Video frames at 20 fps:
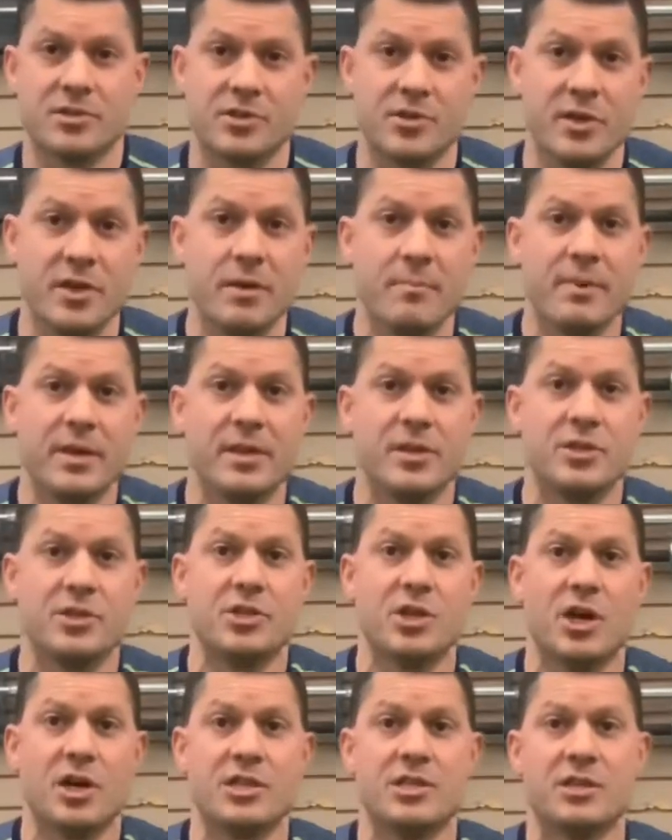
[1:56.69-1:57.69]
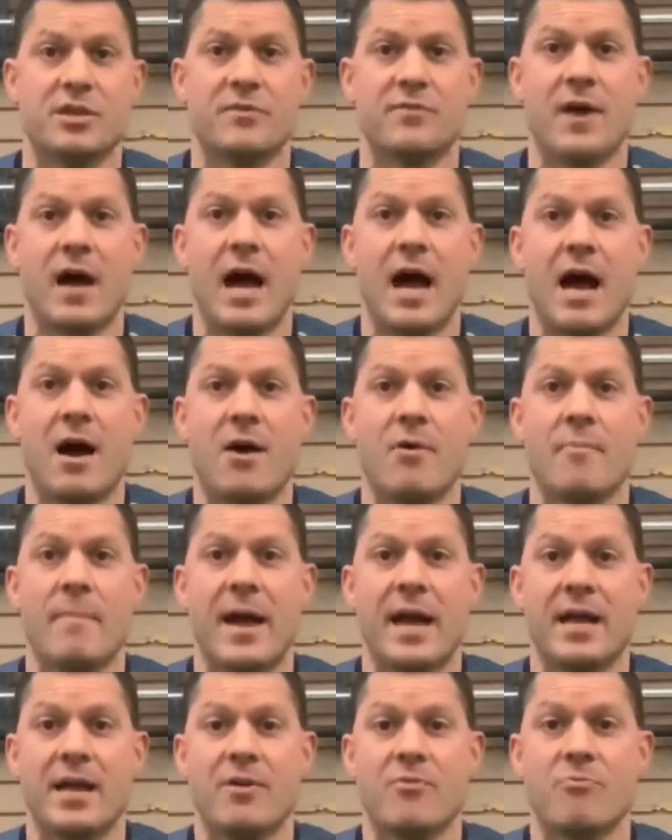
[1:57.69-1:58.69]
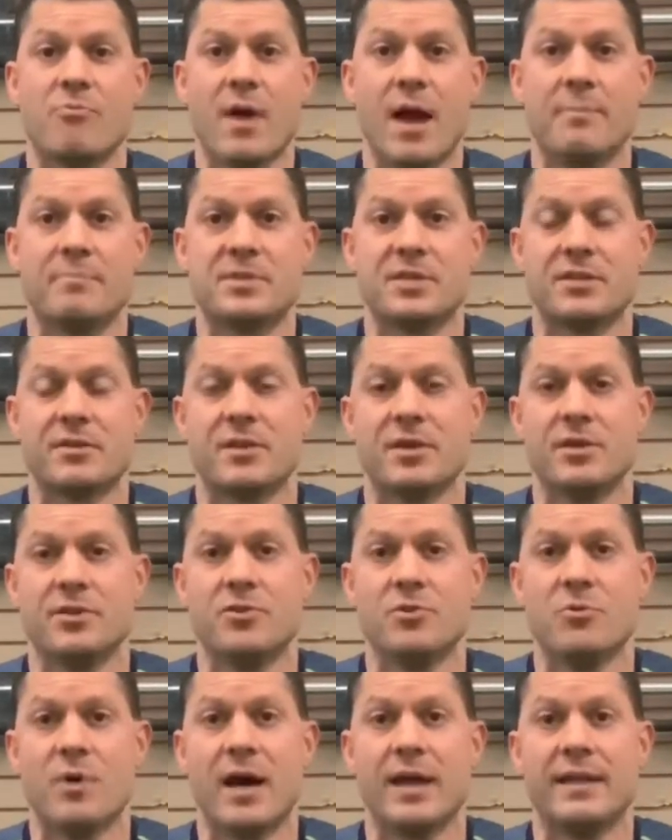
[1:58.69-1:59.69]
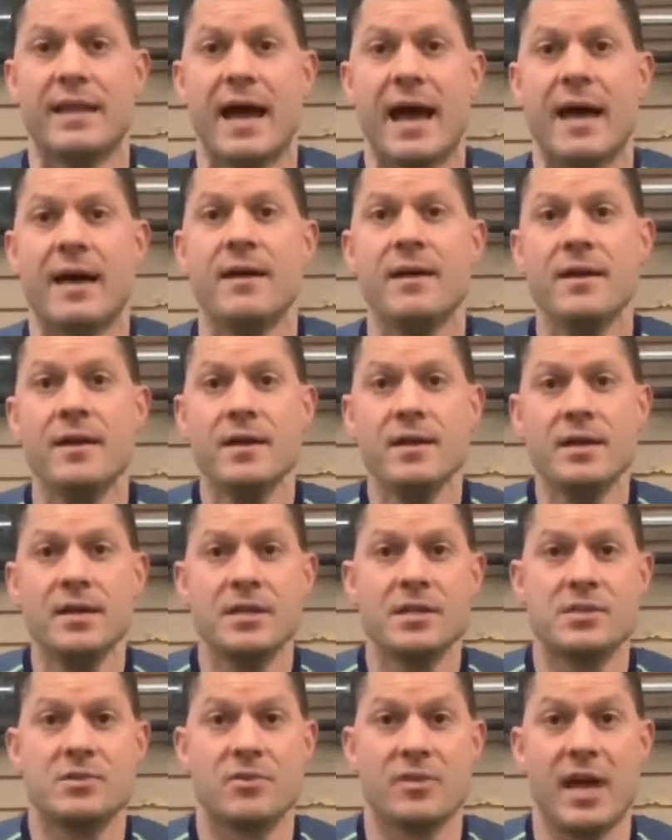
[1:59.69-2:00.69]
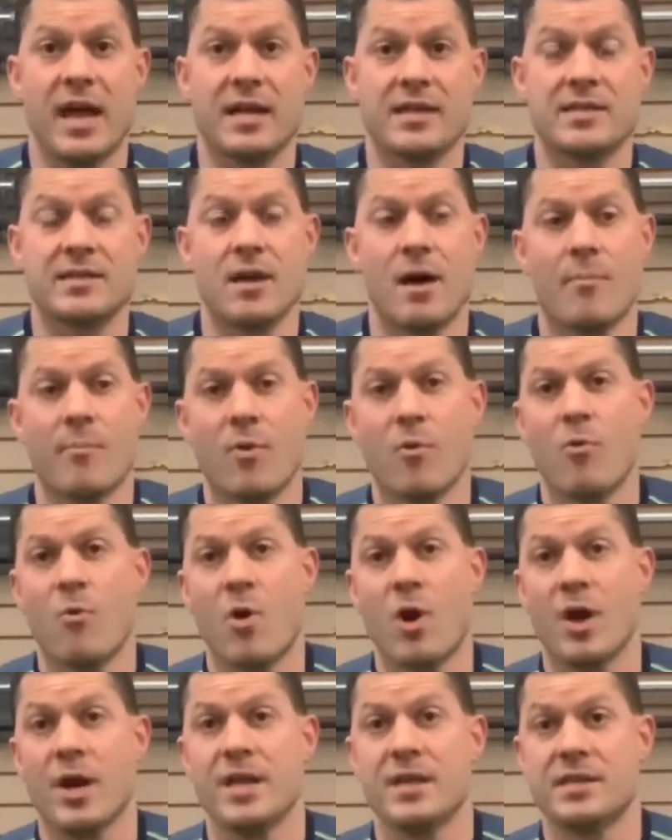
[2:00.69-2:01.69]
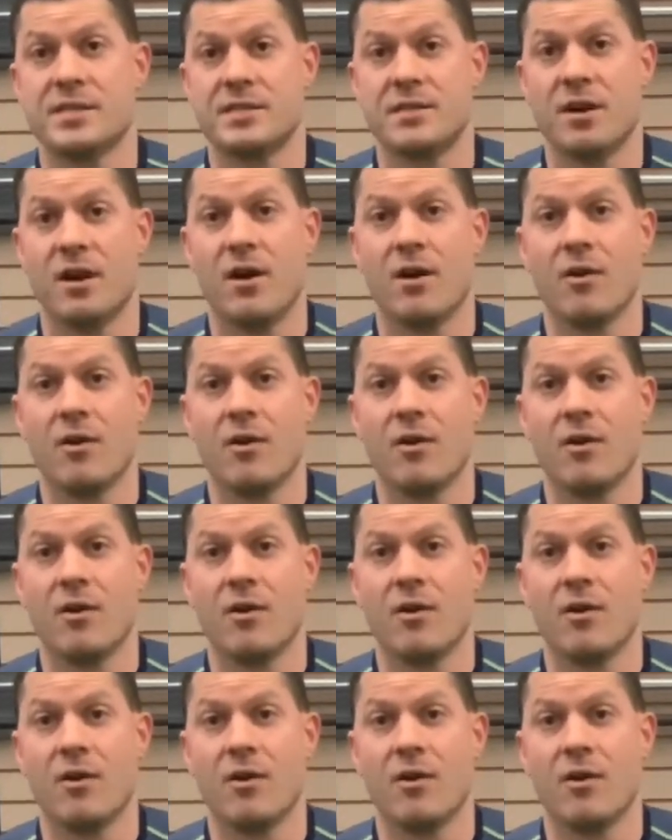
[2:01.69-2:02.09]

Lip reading: So you can be the judge of how many reps you're gonna do on that. So that's number one, is to